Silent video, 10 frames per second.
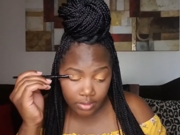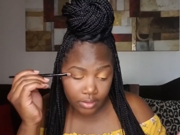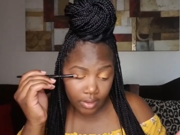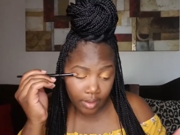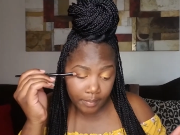
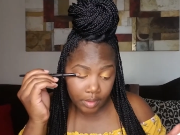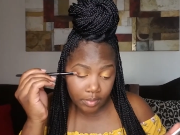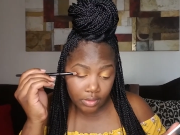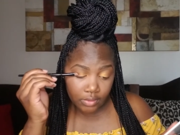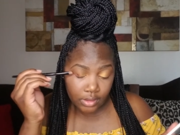So I'm going to
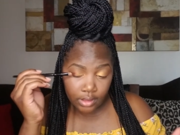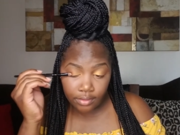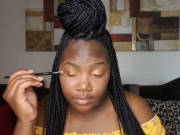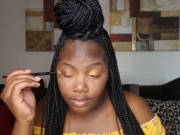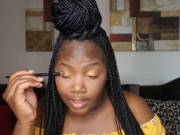be using the
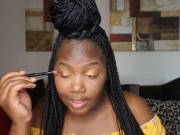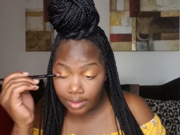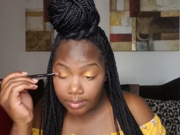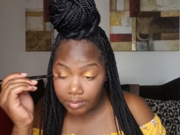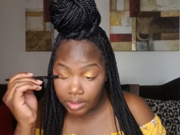
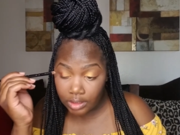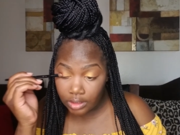framed